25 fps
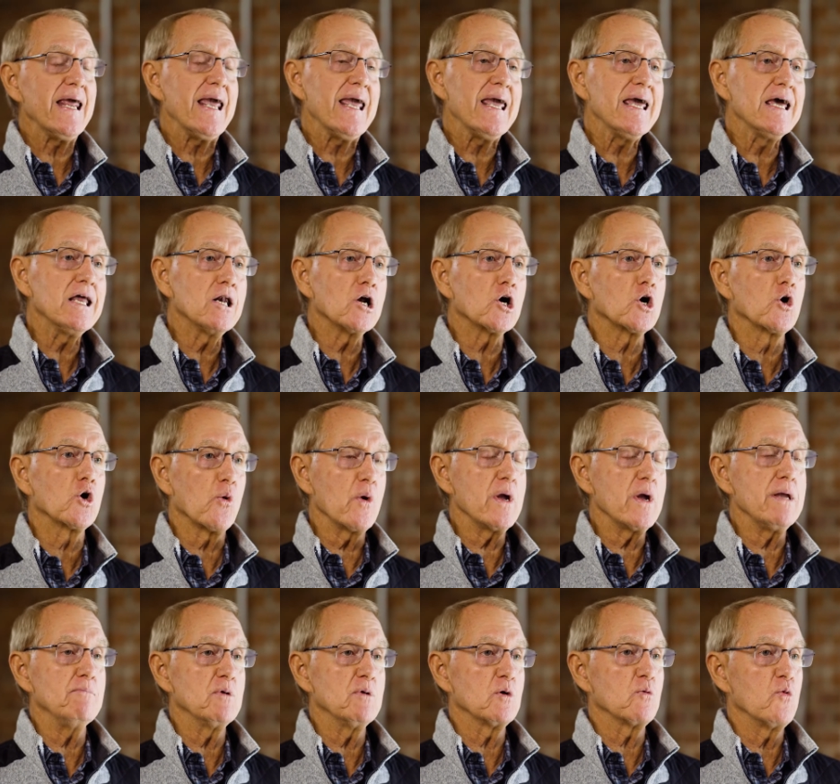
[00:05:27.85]
in
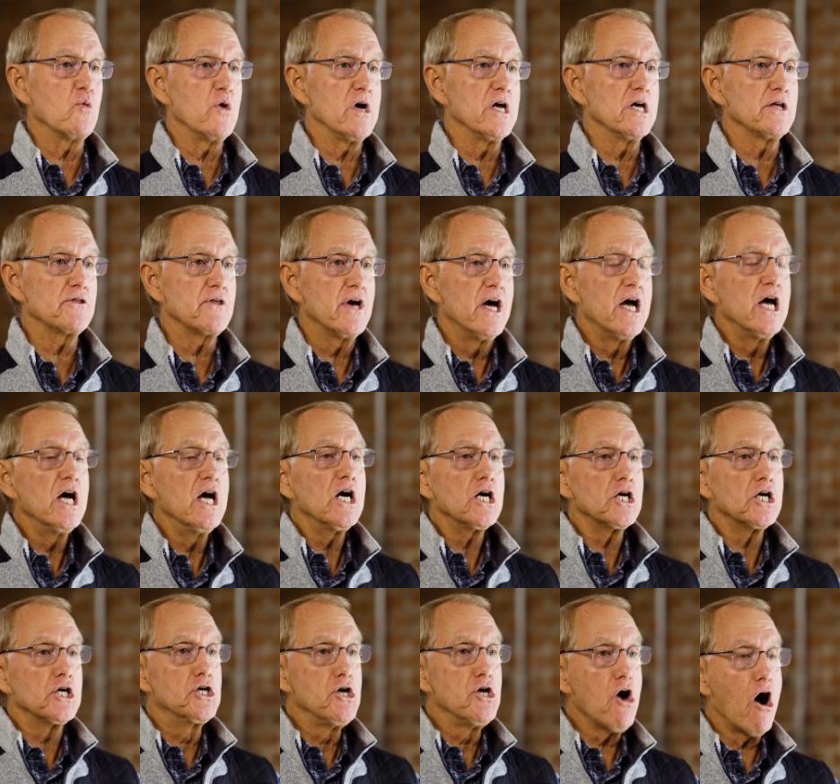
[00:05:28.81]
agreement with
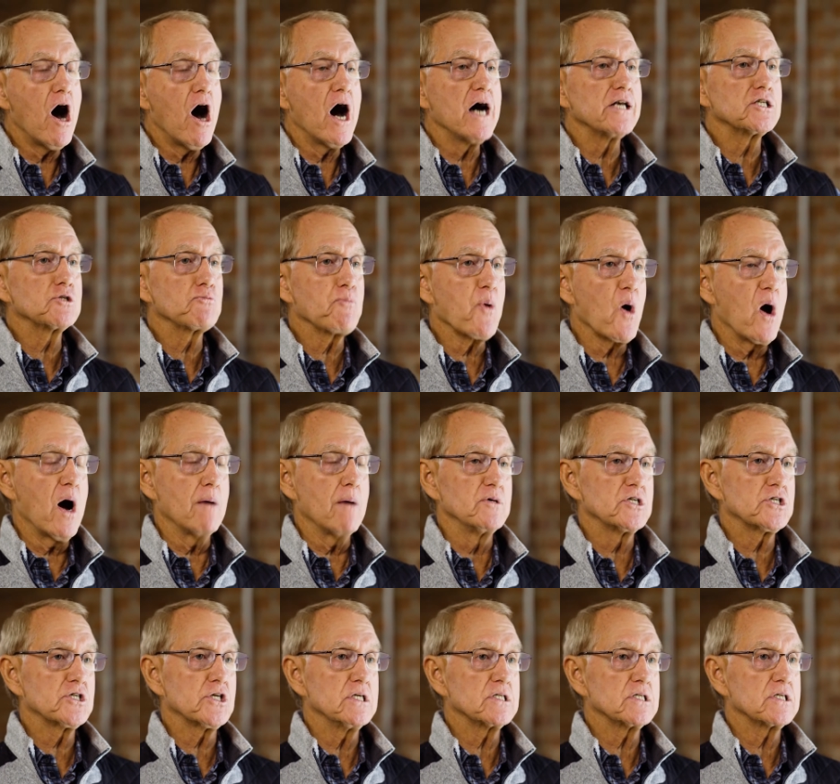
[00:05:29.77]
God's
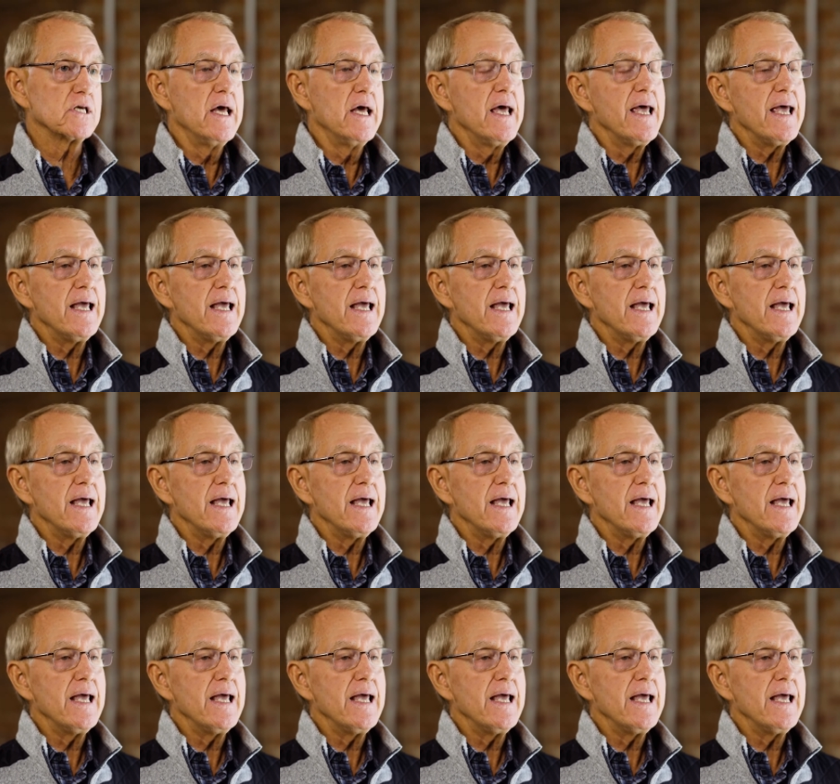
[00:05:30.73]
promises.